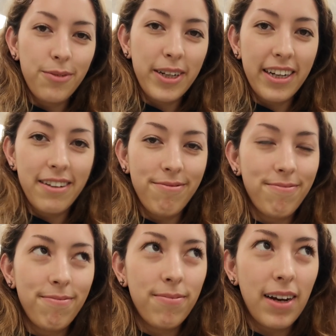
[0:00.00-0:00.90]
so we can,
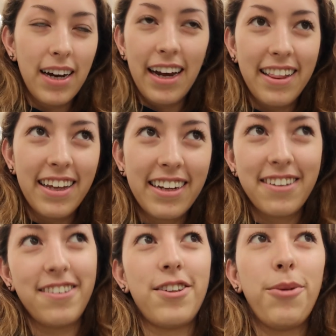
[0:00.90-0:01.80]
I think
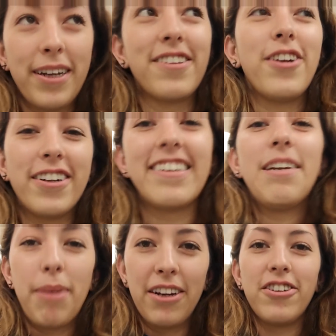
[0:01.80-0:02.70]
it's so we can start
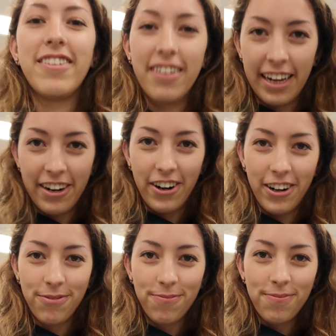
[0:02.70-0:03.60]
seeing patients
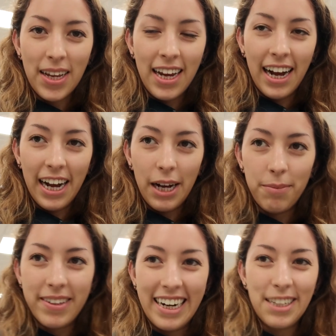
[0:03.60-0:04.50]
later.
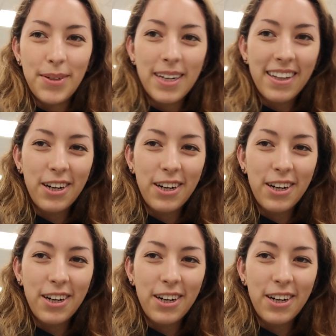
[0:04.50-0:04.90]
Um, today's been